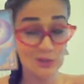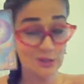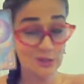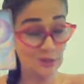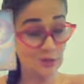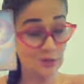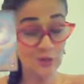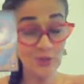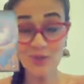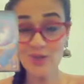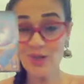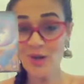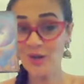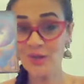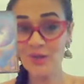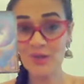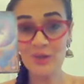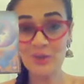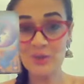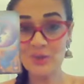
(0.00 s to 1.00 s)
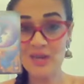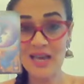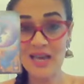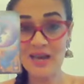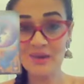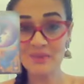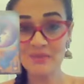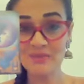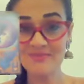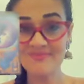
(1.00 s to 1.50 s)
which you do not know
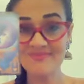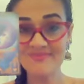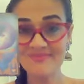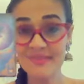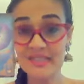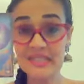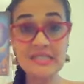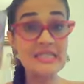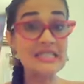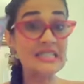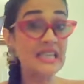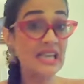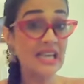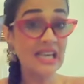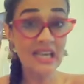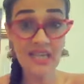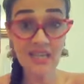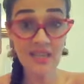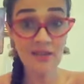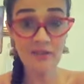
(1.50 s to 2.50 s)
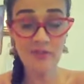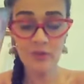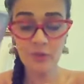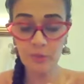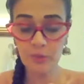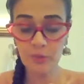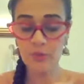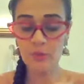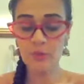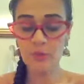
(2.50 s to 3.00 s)
now. This is hidden
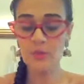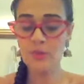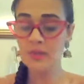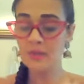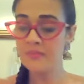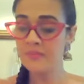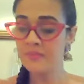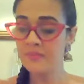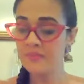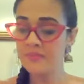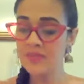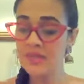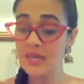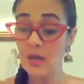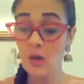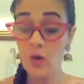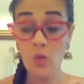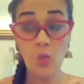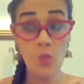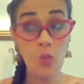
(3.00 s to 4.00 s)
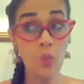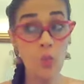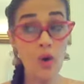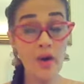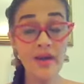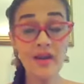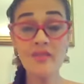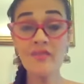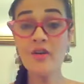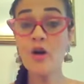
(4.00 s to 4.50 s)
from you.
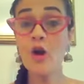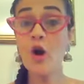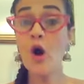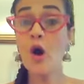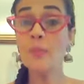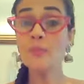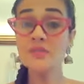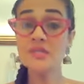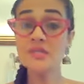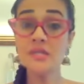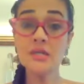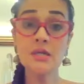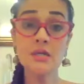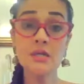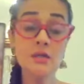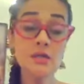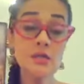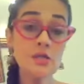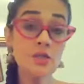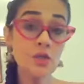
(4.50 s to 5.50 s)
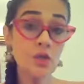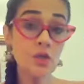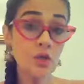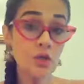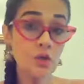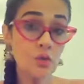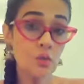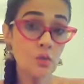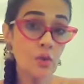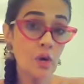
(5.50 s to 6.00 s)
Whatever obstacles
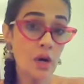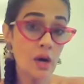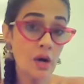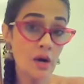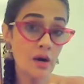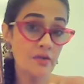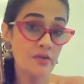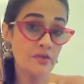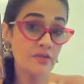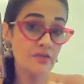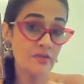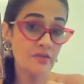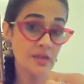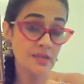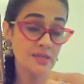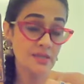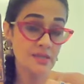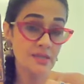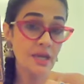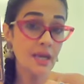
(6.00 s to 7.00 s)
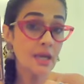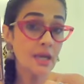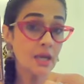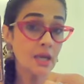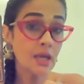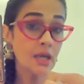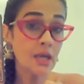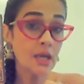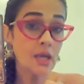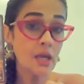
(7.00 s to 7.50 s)
you are
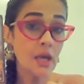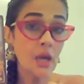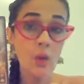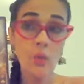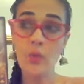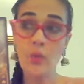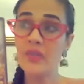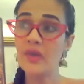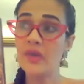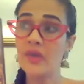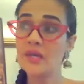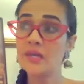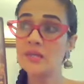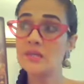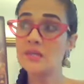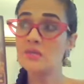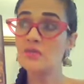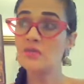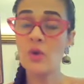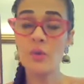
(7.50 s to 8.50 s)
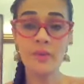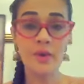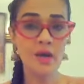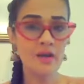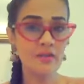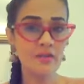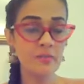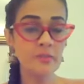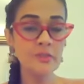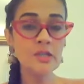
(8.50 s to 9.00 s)
facing, whether it's from a
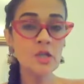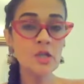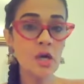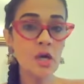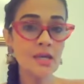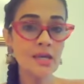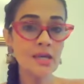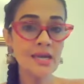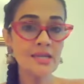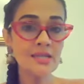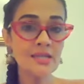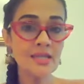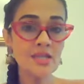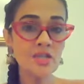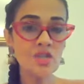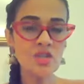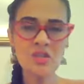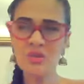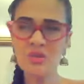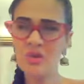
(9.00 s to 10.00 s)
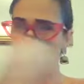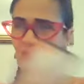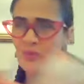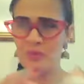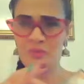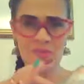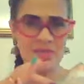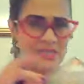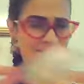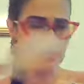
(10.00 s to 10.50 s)
government organization or
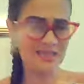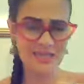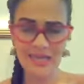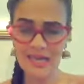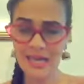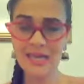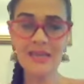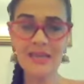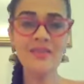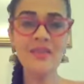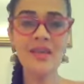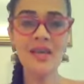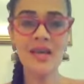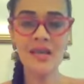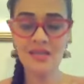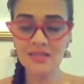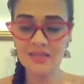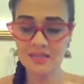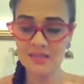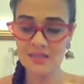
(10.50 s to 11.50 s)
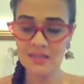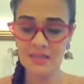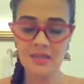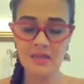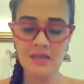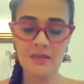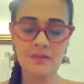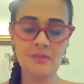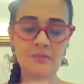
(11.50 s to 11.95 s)
from anything else,